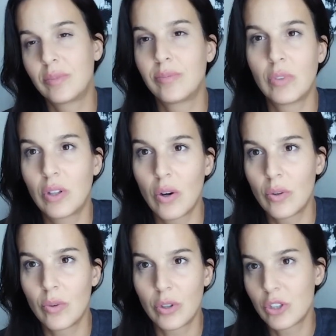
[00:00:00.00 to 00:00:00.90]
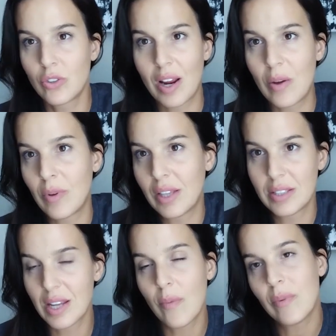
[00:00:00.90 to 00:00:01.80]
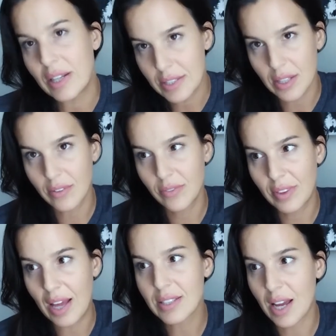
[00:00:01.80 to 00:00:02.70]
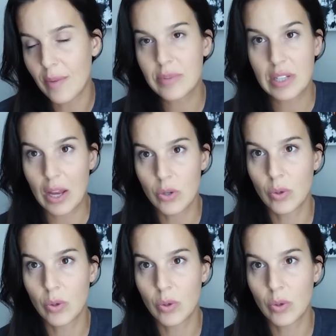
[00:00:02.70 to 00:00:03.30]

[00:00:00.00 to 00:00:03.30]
go or stray within 10 minutes of that time schedule.